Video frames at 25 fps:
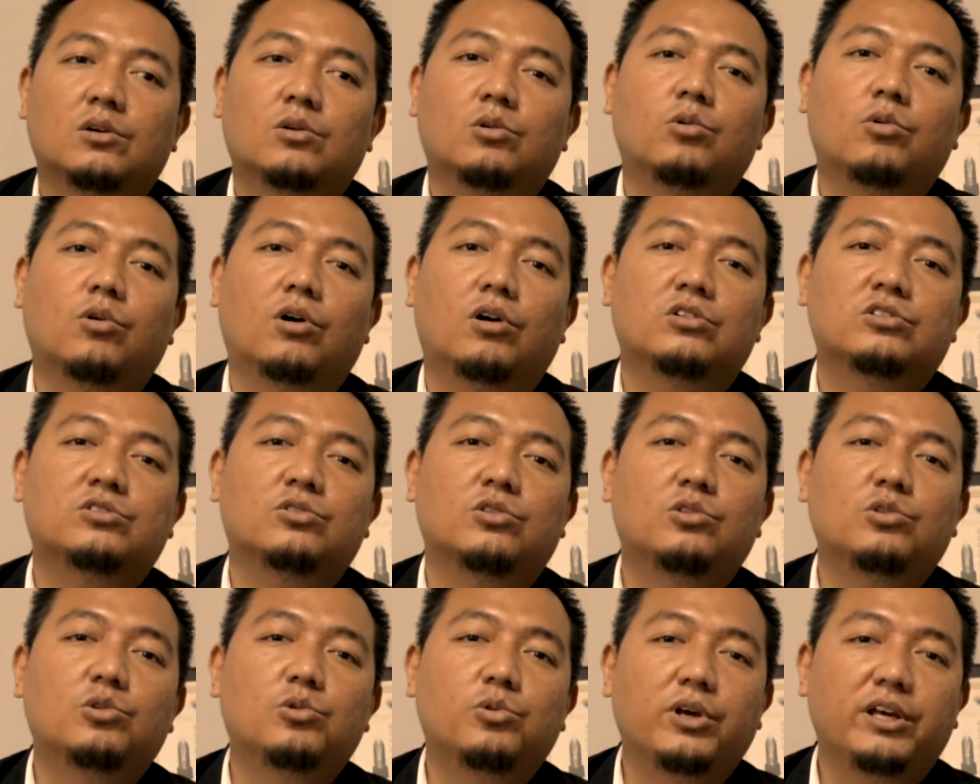who also
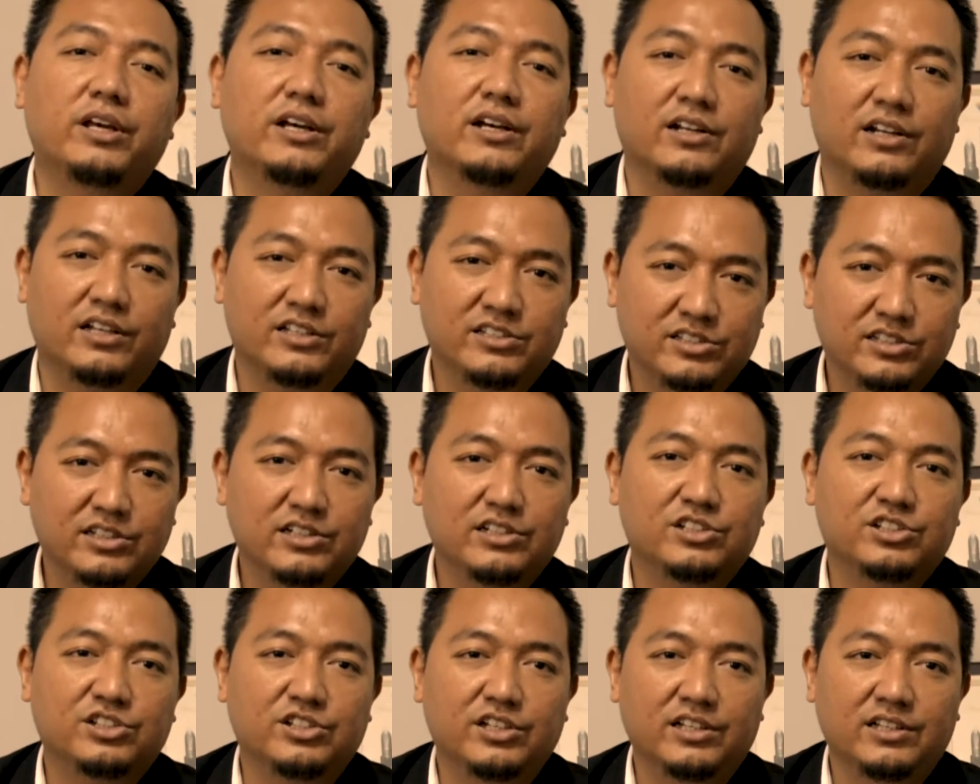doing a
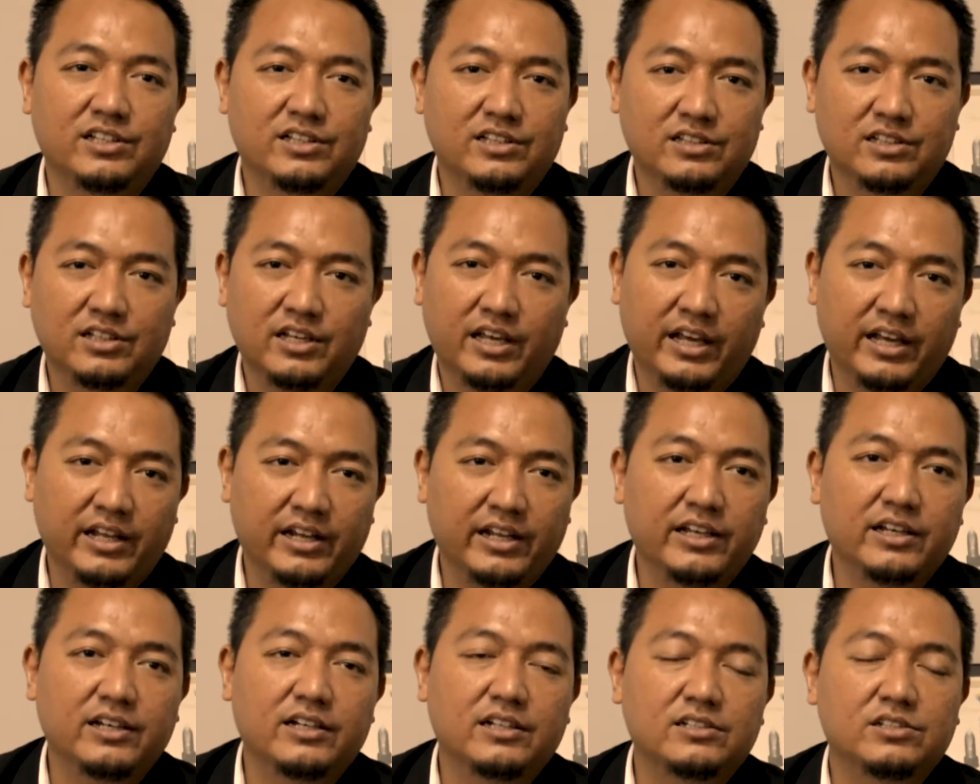research in the
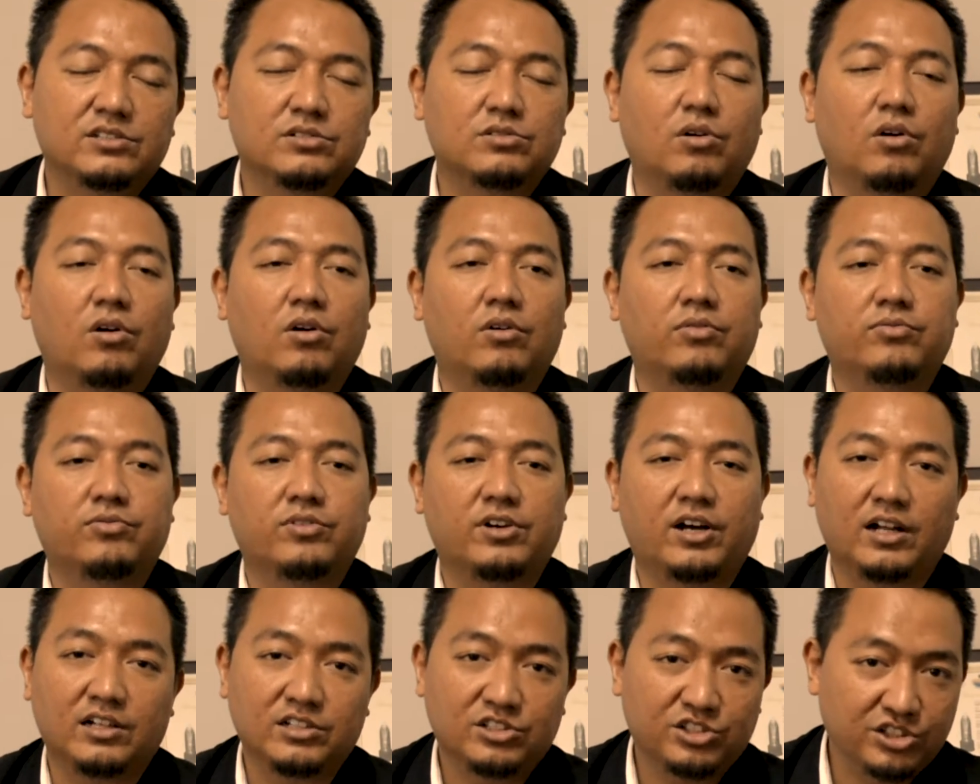areas of
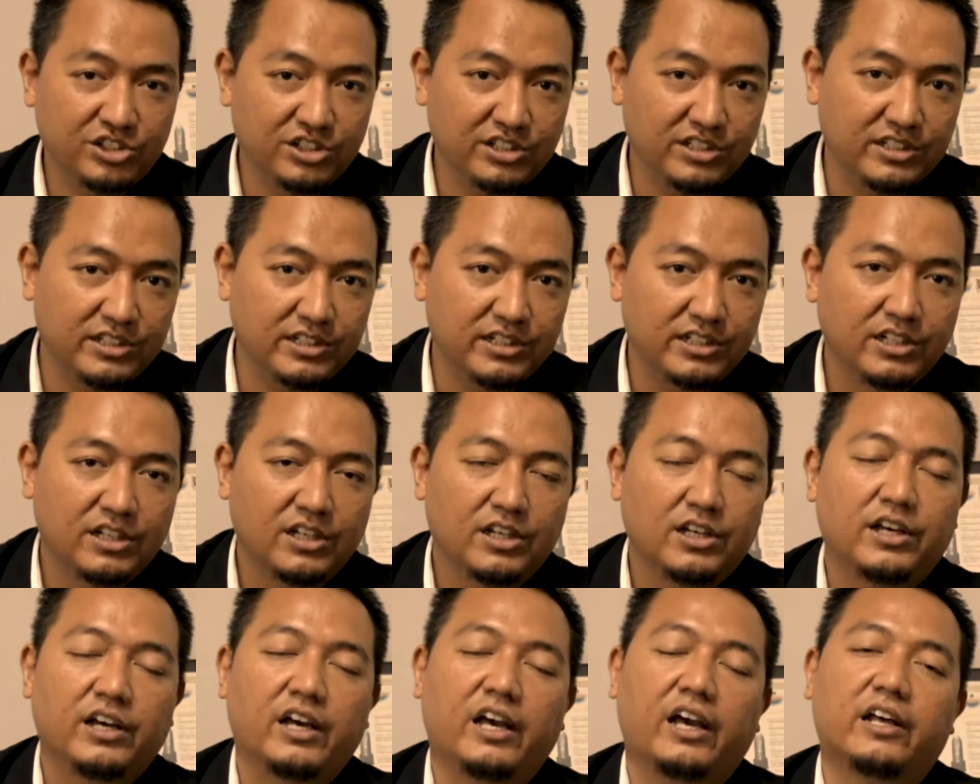culture,
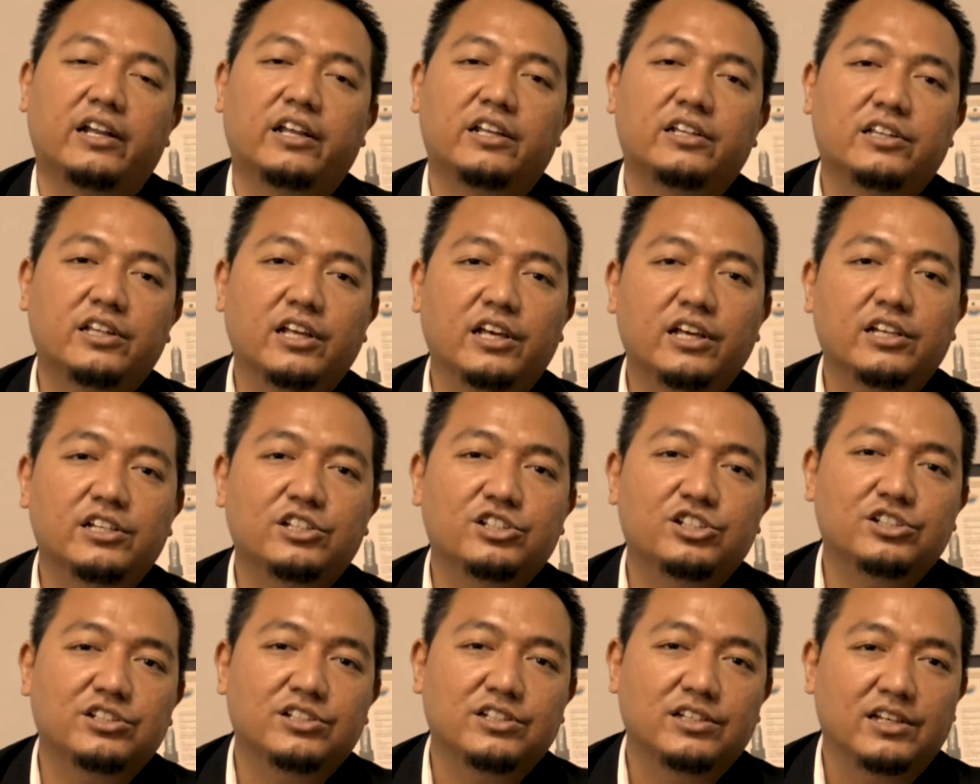
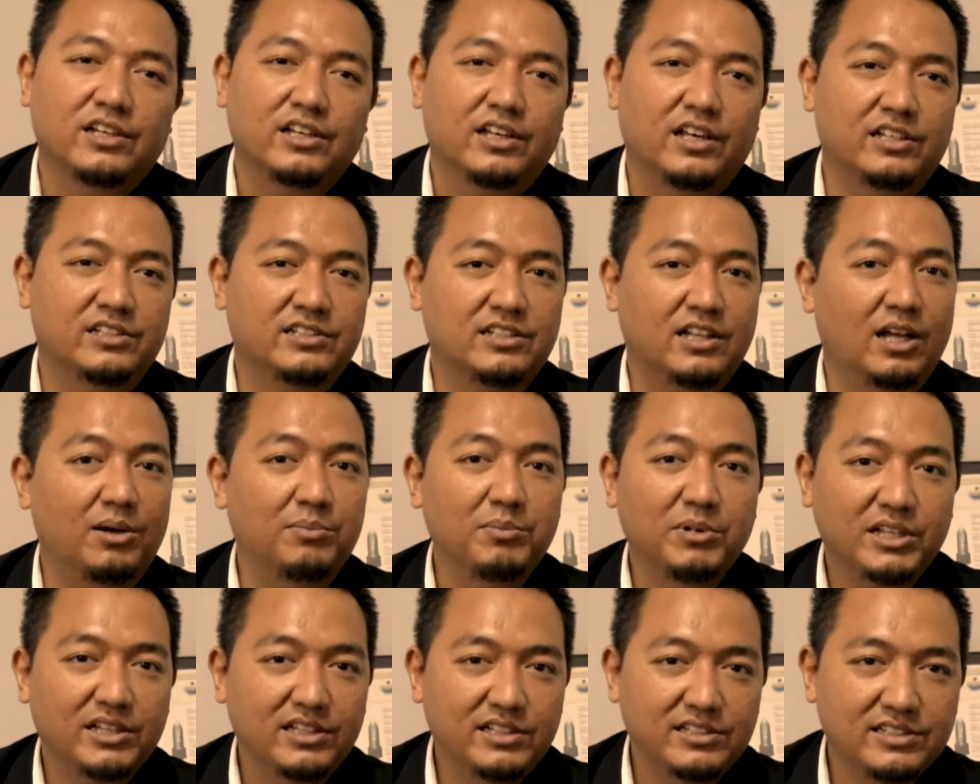heritage,
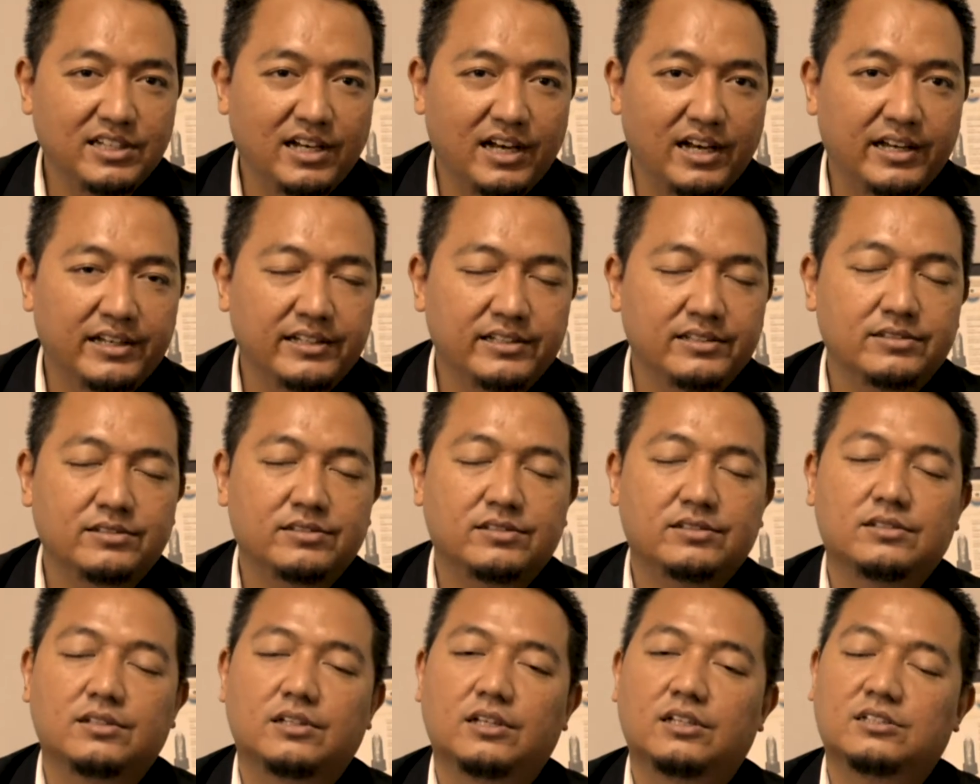Islamic
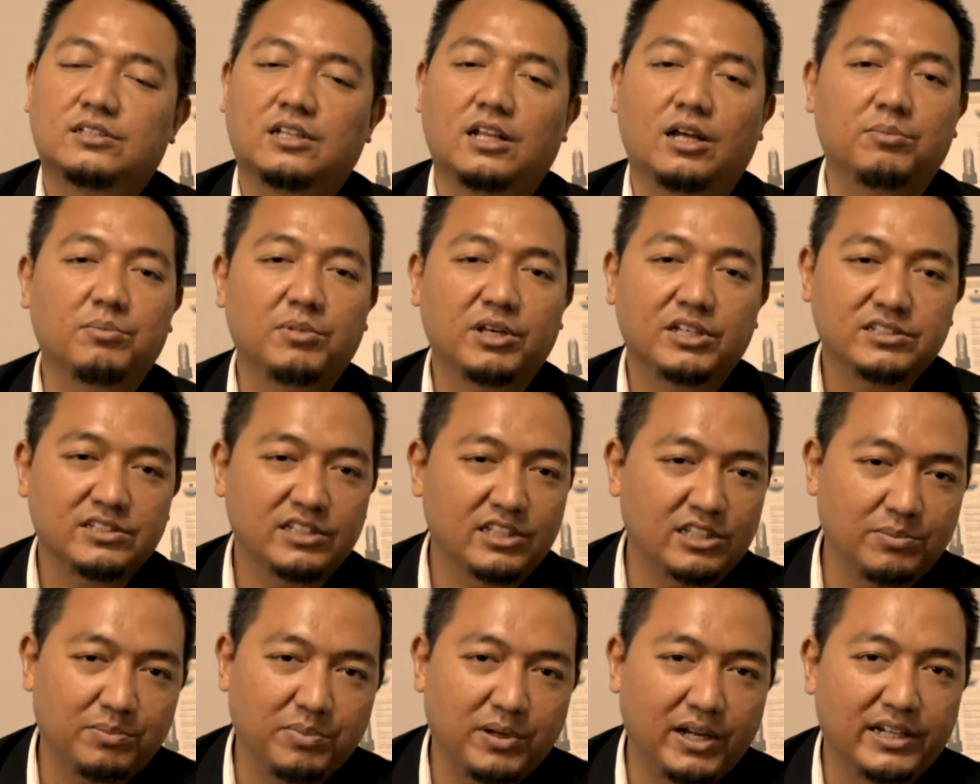designs, Islamic
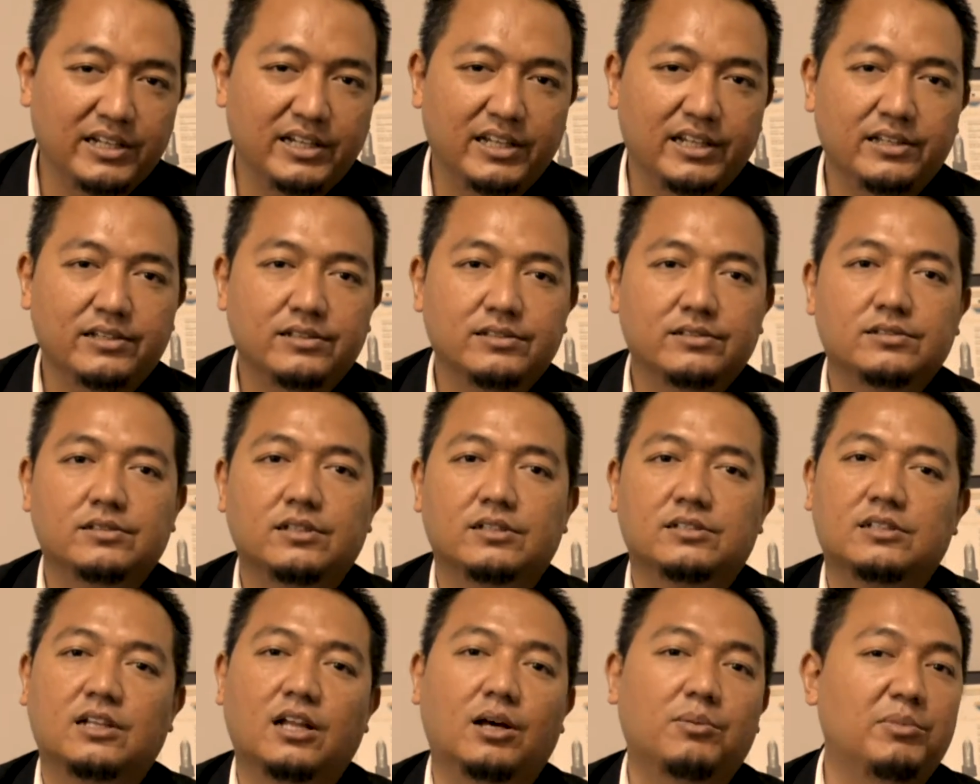city plannings,
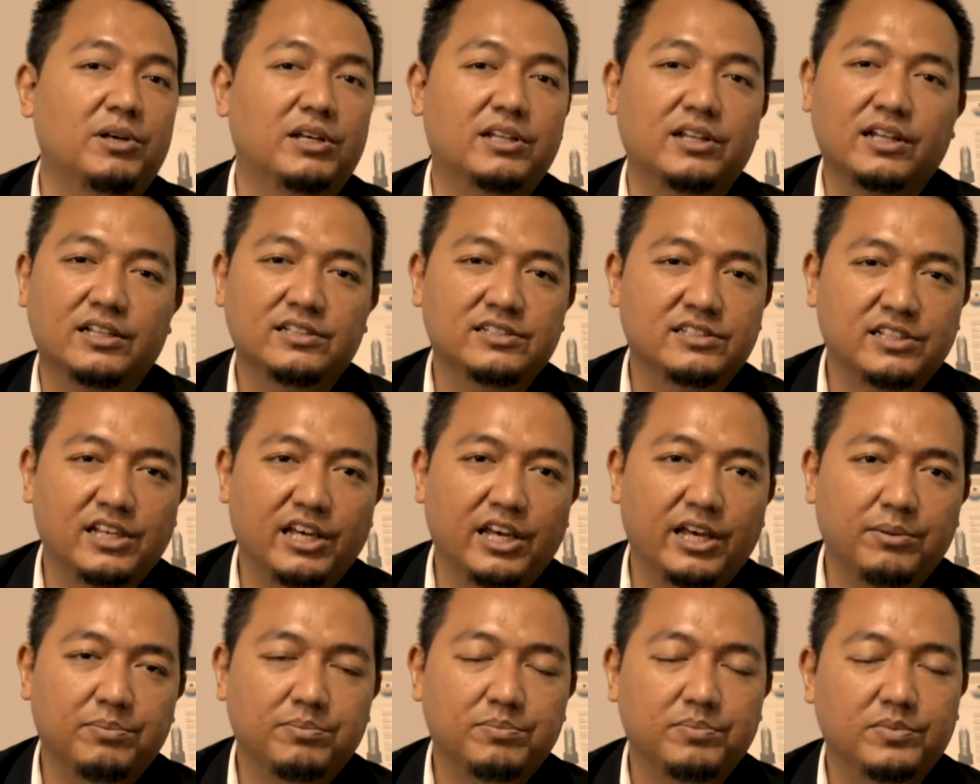Islamic
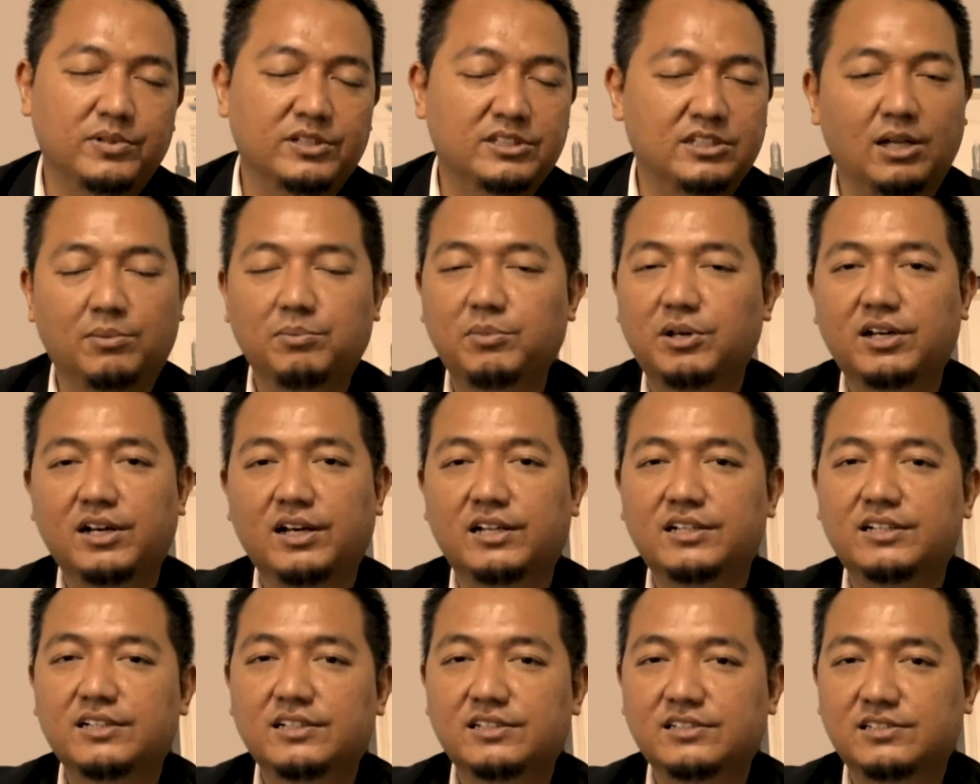landscape, Islamic
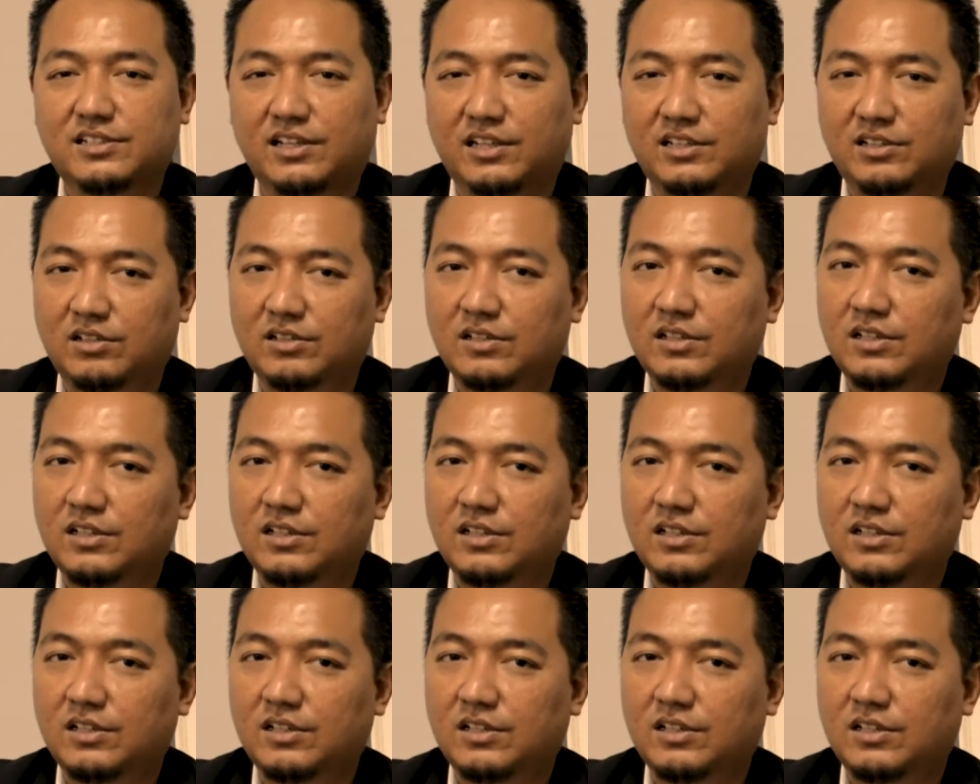gardens, and